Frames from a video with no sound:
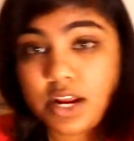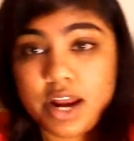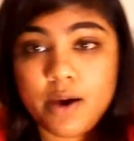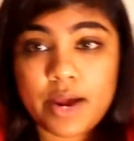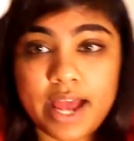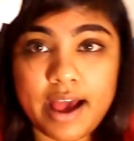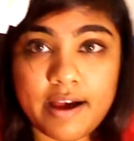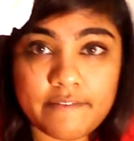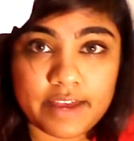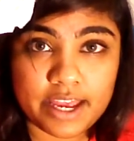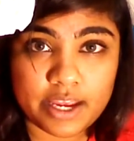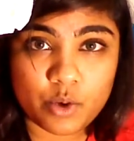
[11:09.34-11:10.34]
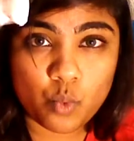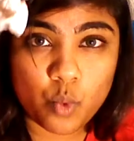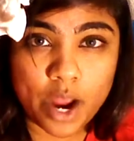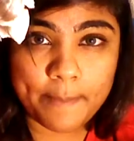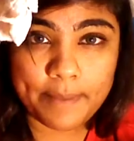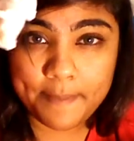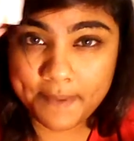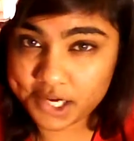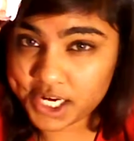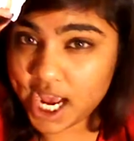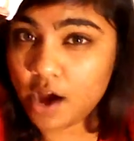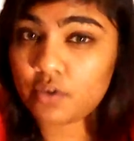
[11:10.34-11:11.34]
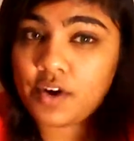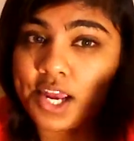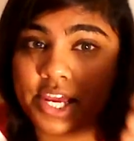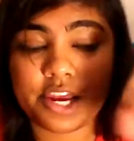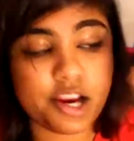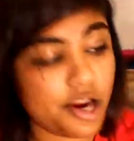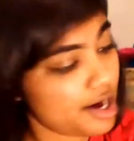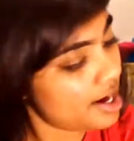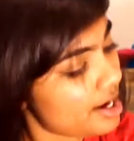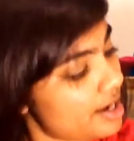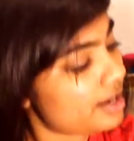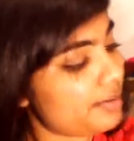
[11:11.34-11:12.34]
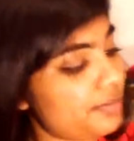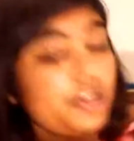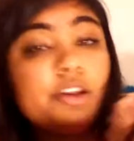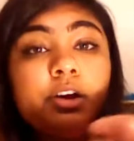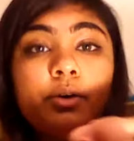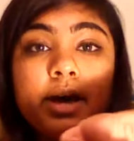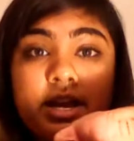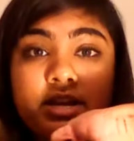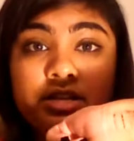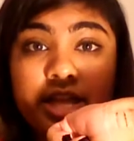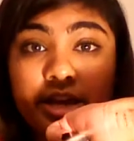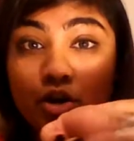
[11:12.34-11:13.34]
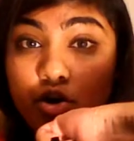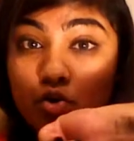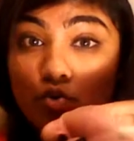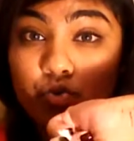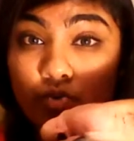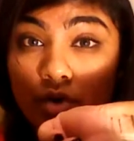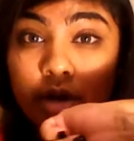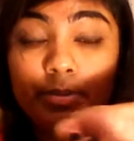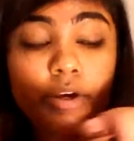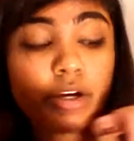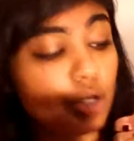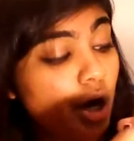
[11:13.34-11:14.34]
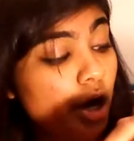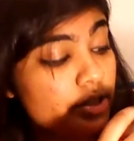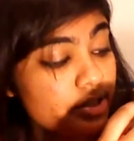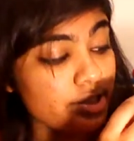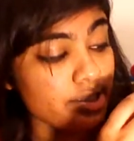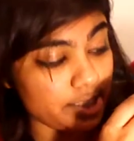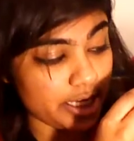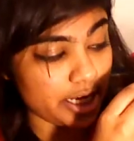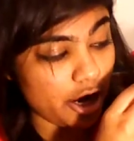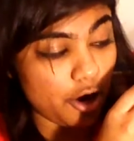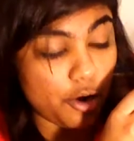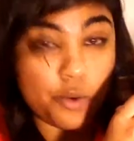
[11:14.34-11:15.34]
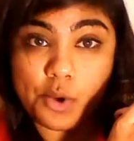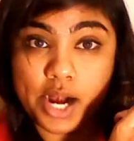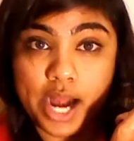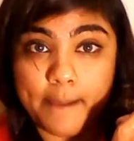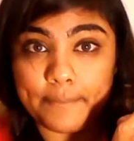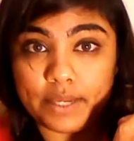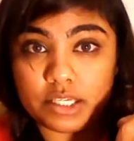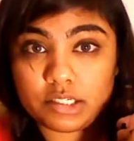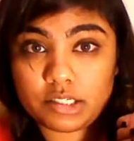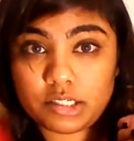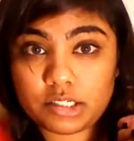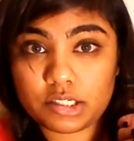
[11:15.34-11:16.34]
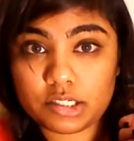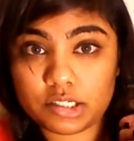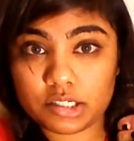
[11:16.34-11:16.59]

Now I have a wet paper towel right here. I'm going to go ahead and like rub across to see what happens.